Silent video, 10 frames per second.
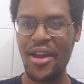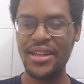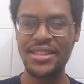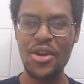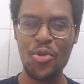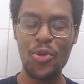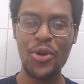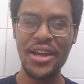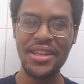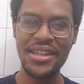is it
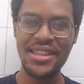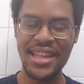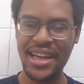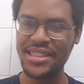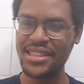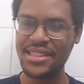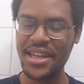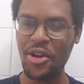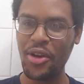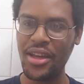really
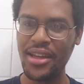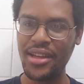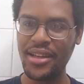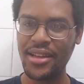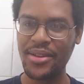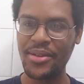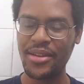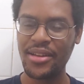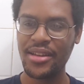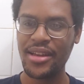necessary?
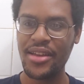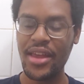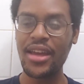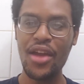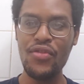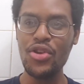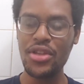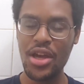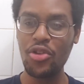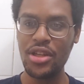Like, if you
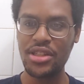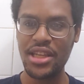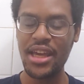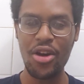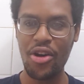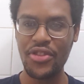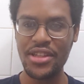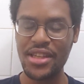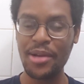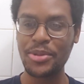literally take
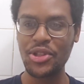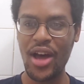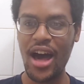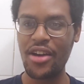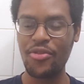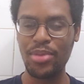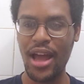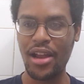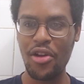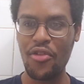this episode out of
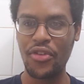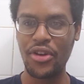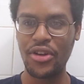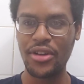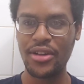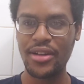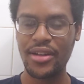Black Clover,